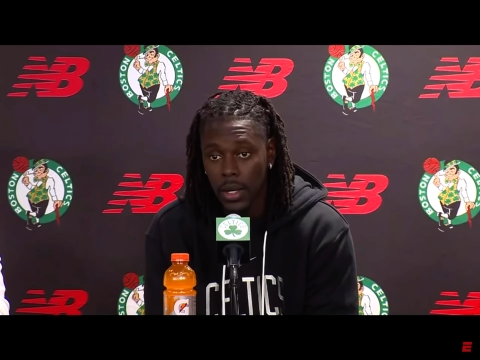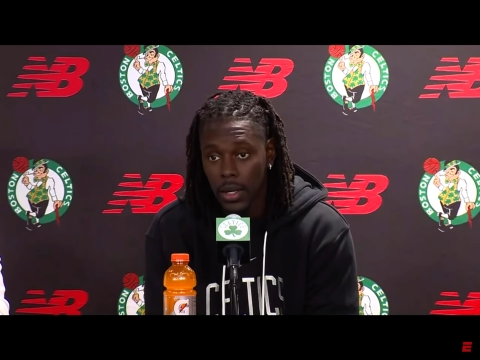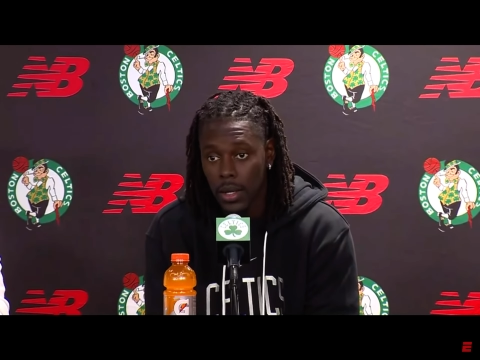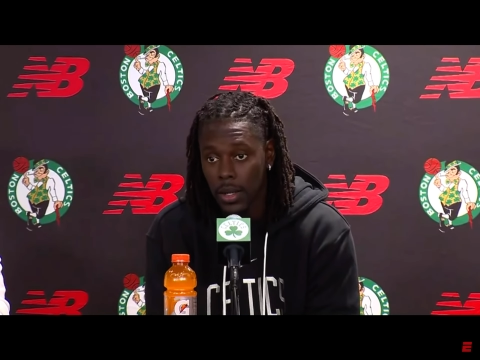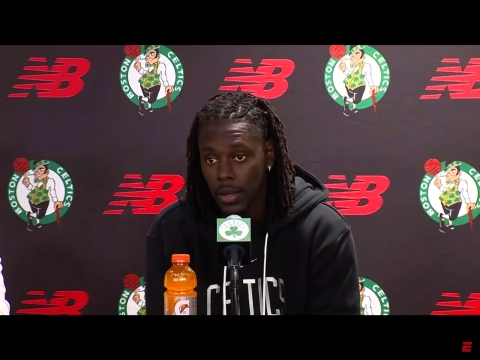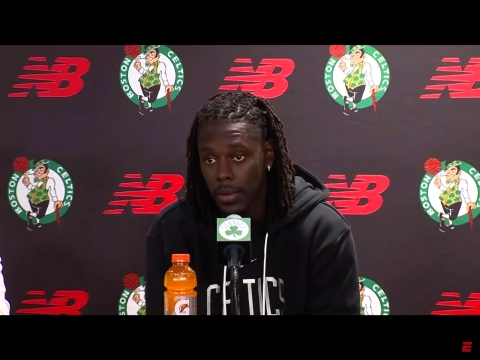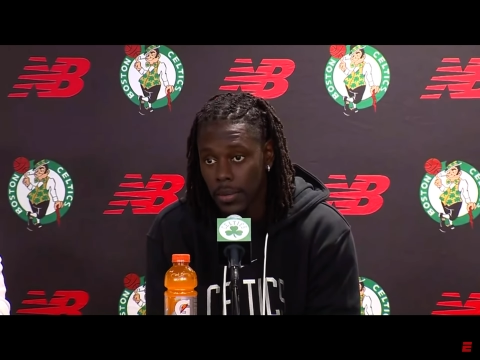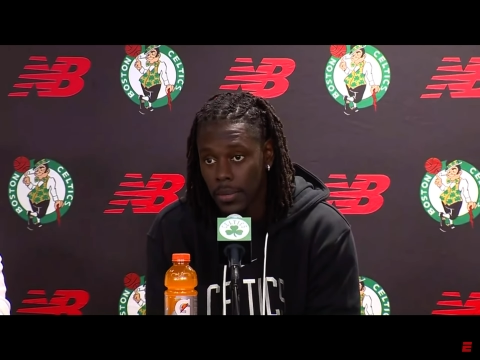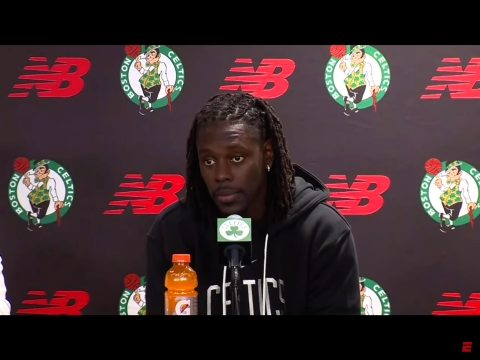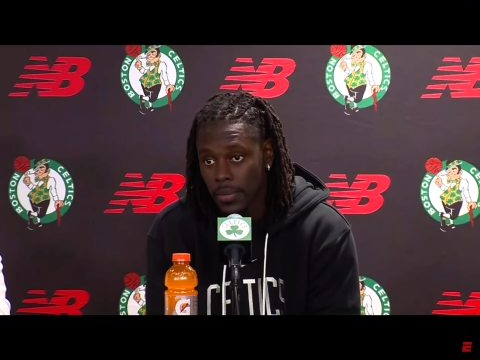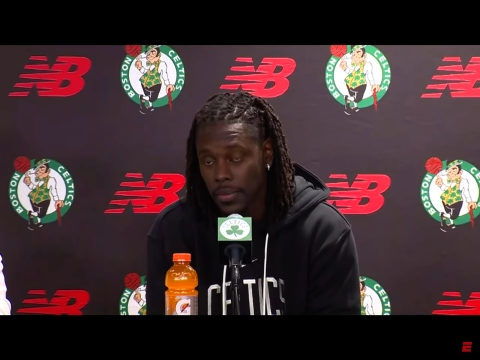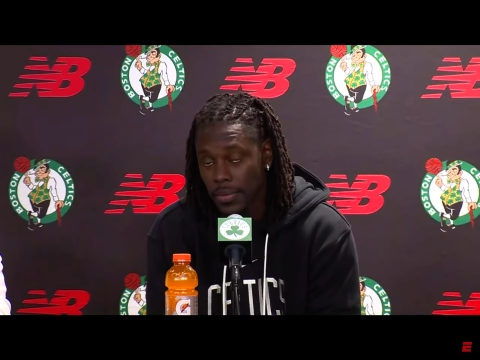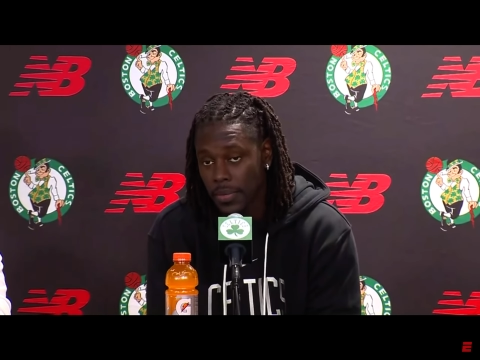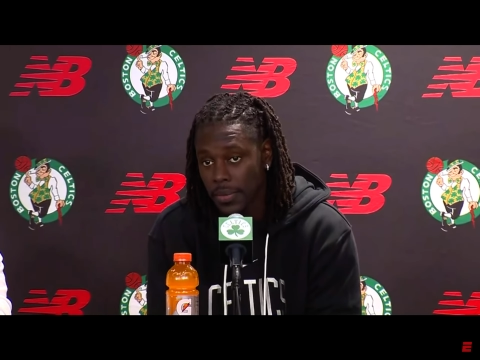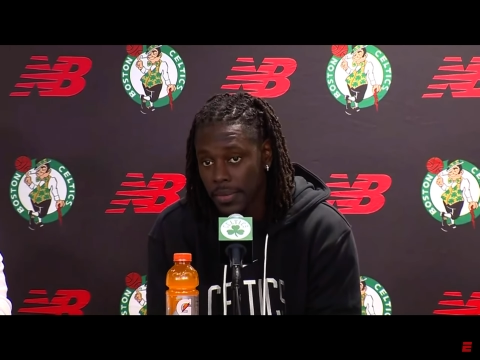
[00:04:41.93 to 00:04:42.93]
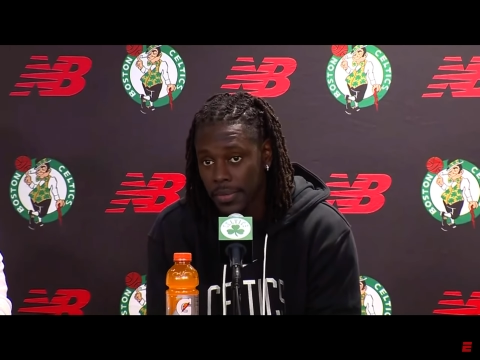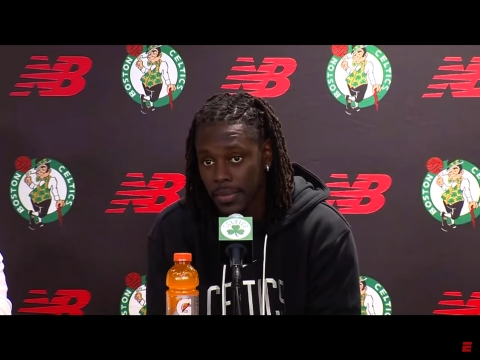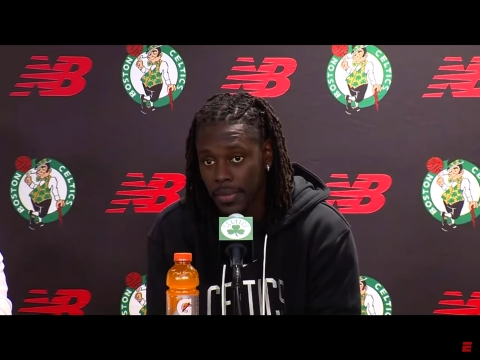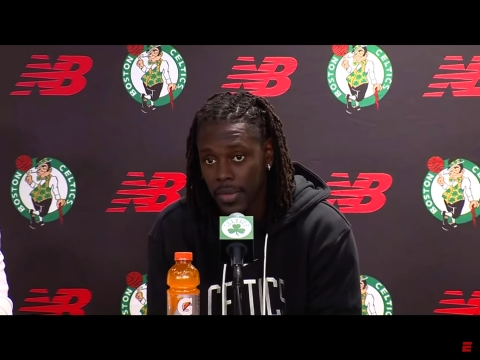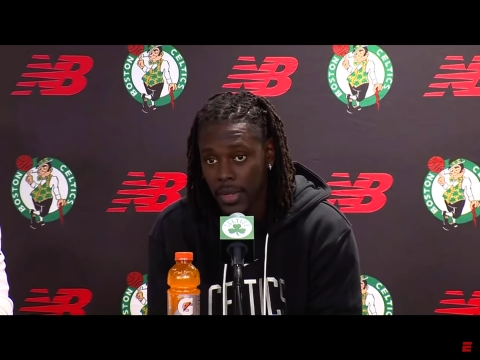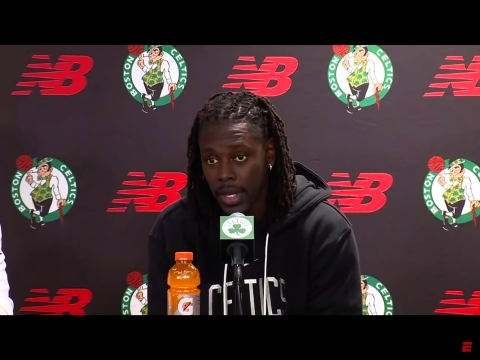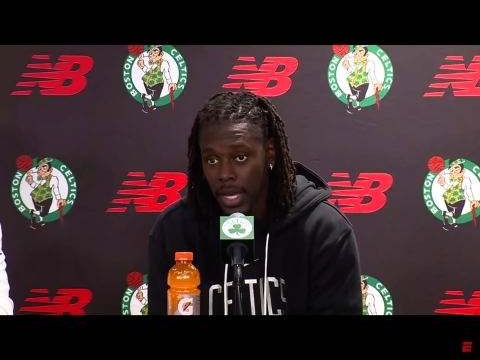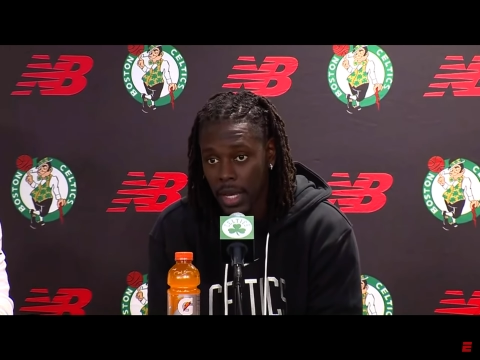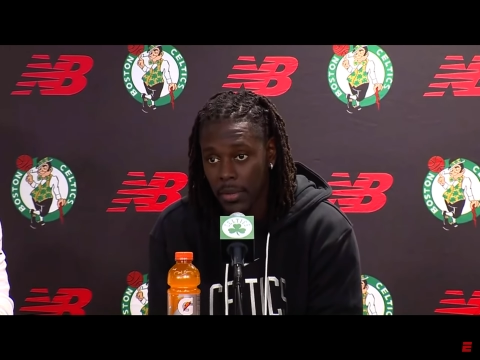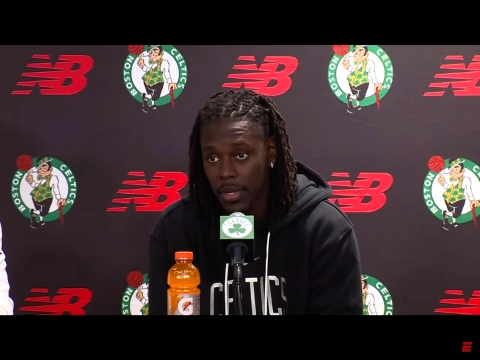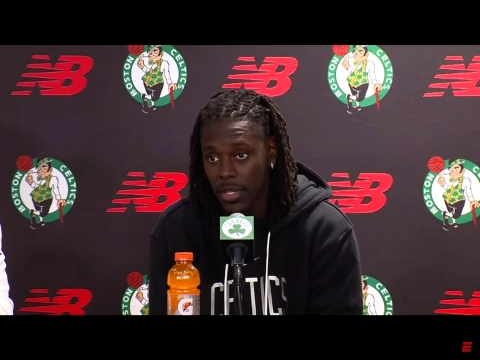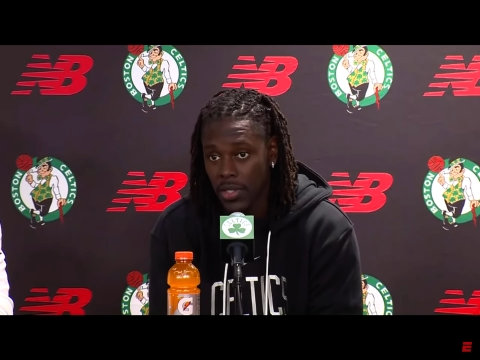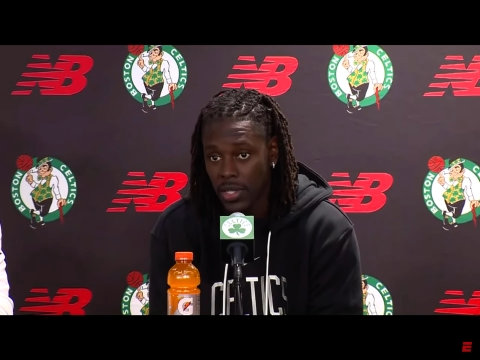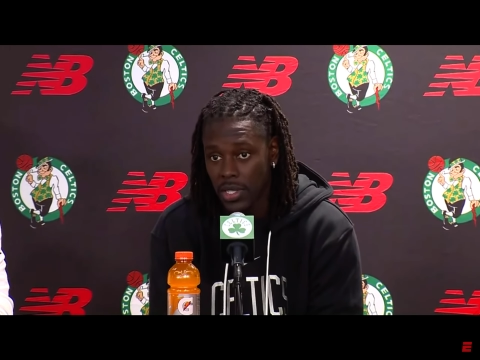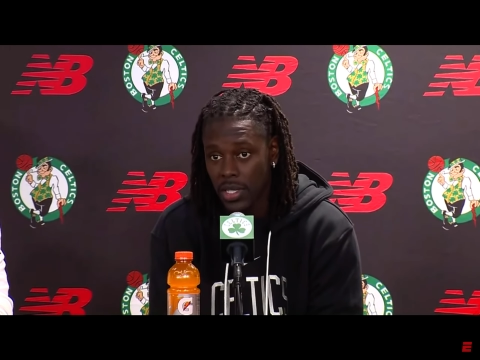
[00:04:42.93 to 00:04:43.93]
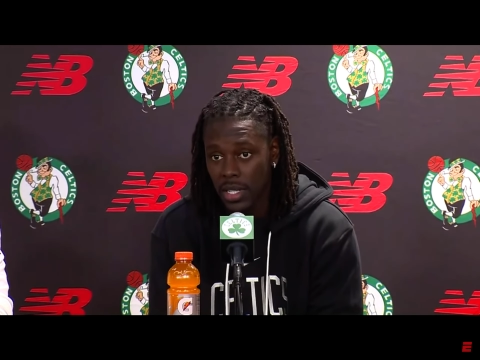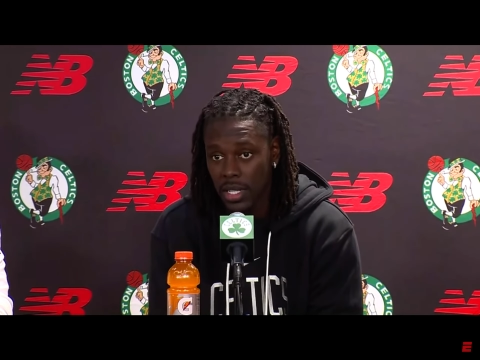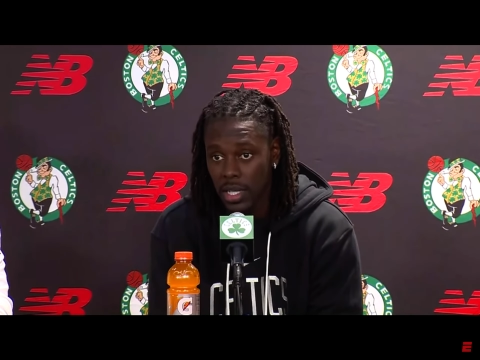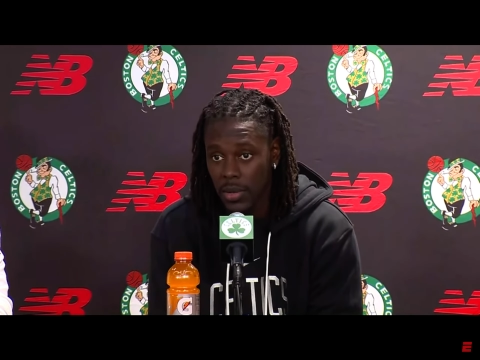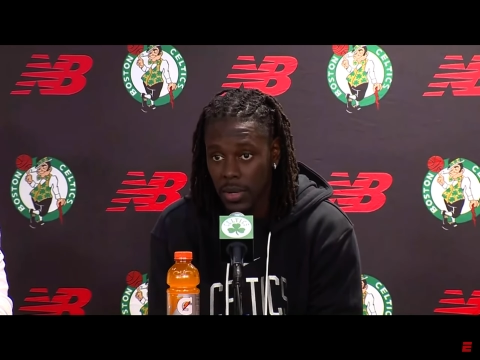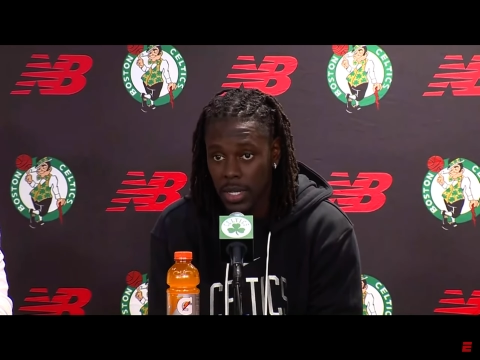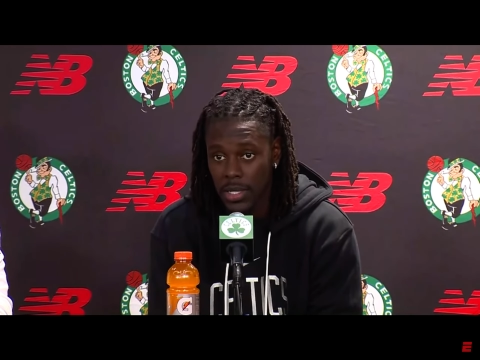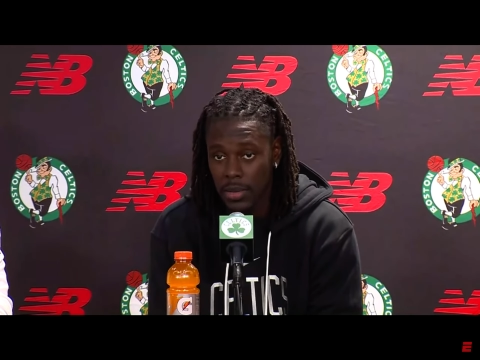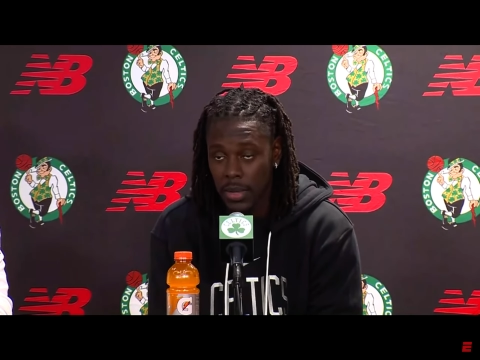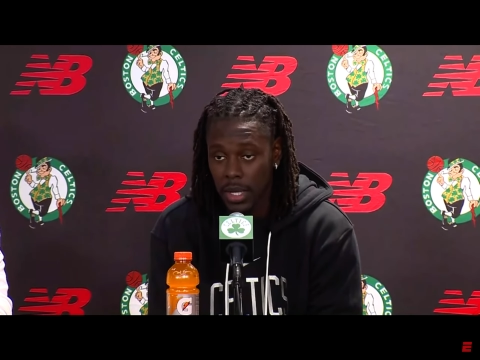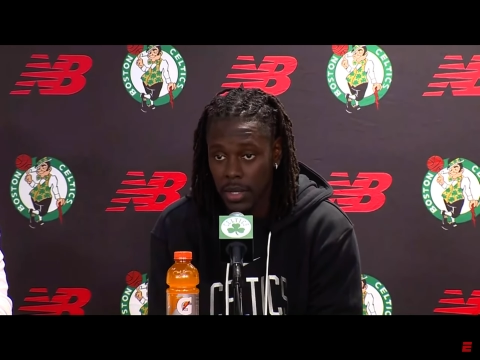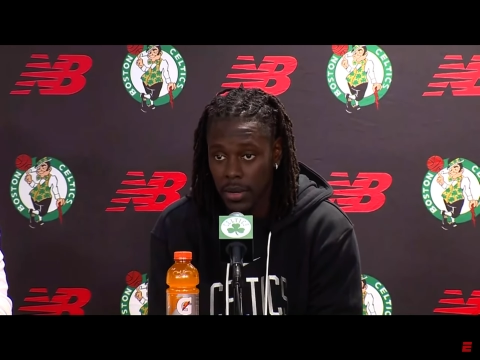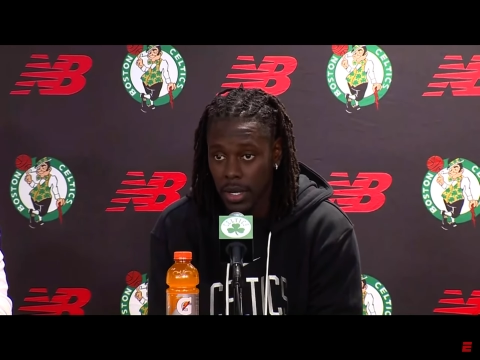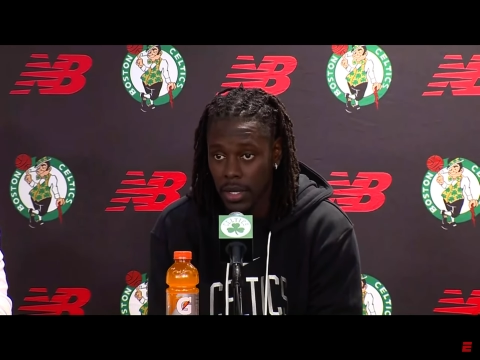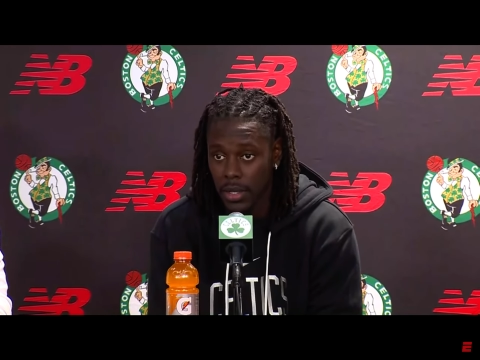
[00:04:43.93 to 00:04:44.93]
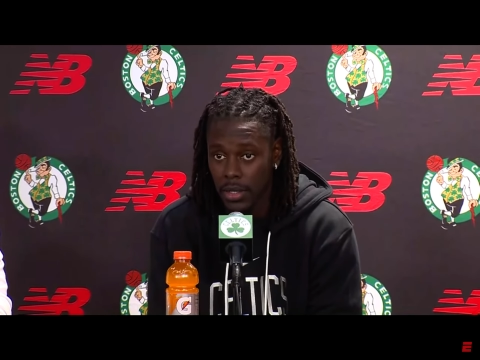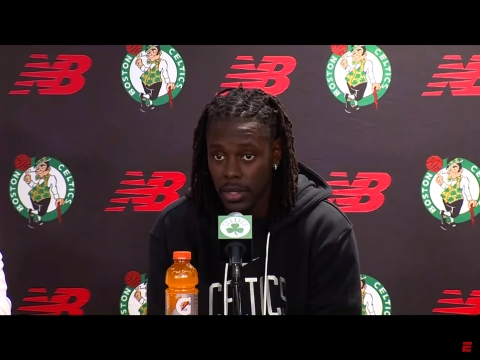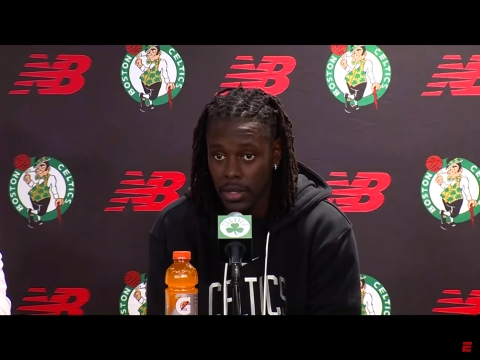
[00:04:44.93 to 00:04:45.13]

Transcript: Um, I mean, you just look at the resume, right?